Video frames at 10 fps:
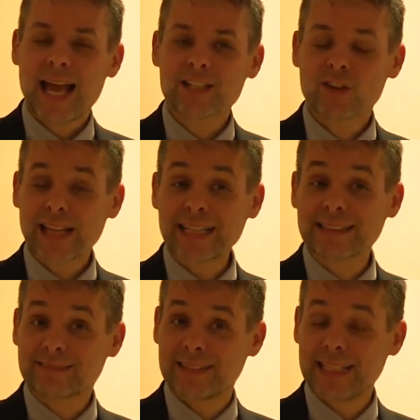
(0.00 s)
And so
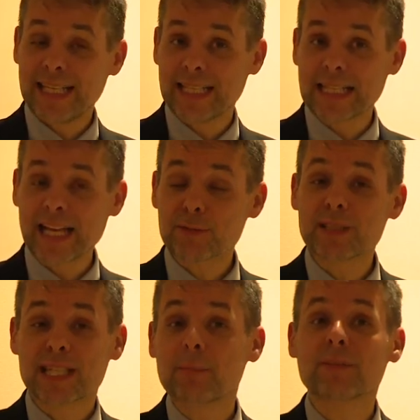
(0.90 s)
that it tells
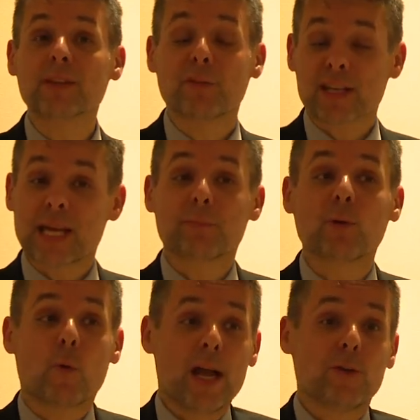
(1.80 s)
me something, for
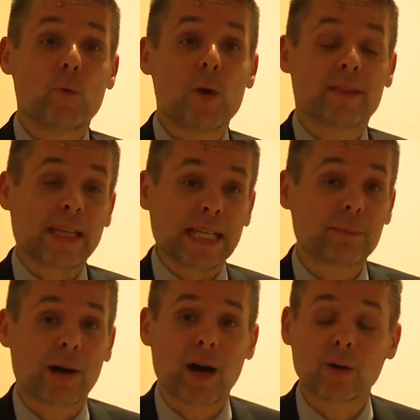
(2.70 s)
example, when we think
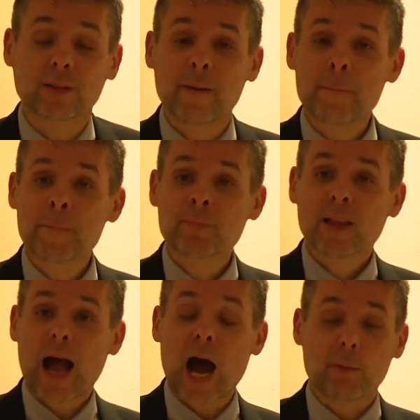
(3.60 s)
about
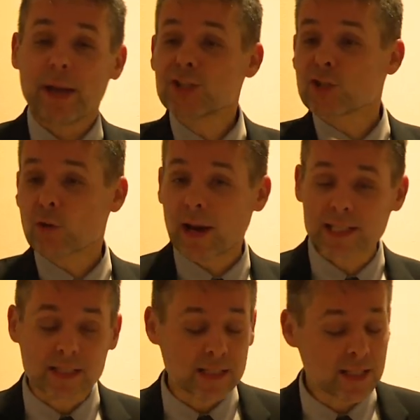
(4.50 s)
our major
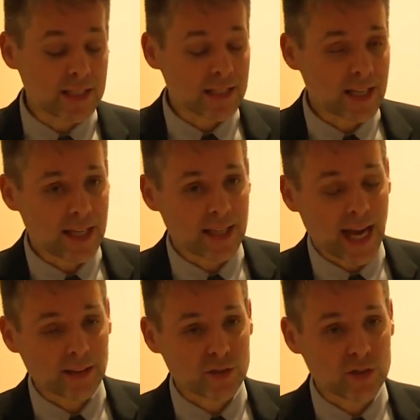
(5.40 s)
crisis in the
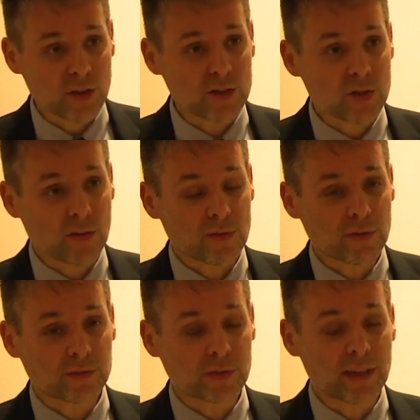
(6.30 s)
Catholic Church
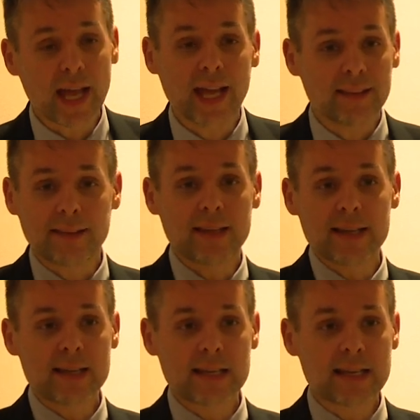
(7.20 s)
of today,
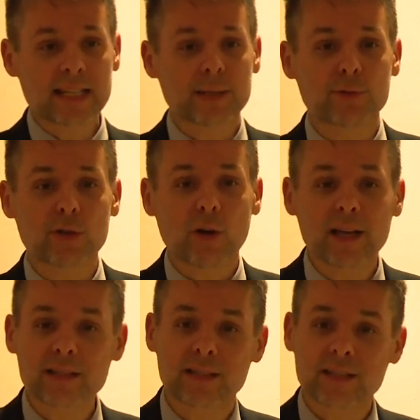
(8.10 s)
the sex abuse
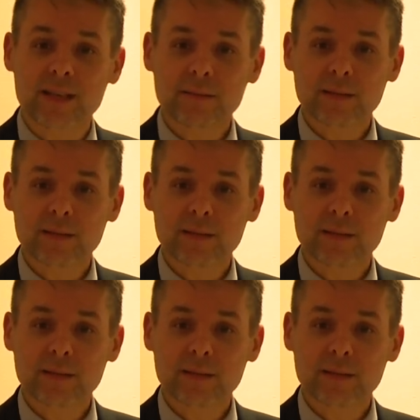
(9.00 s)
crisis.